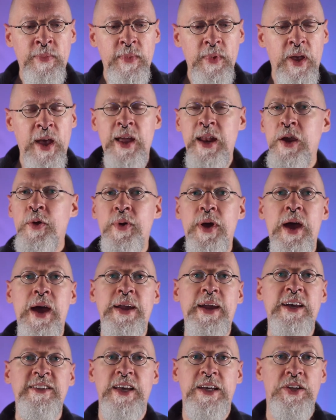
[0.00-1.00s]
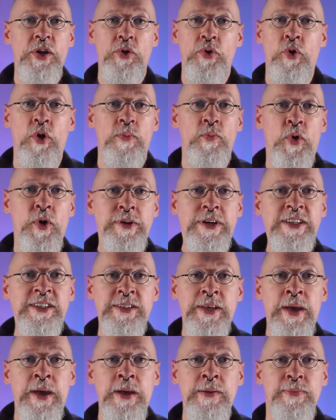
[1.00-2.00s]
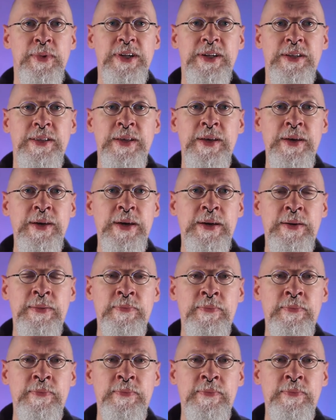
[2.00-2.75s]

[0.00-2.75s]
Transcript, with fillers: Anyway, I guess I don't know what more to say, but uh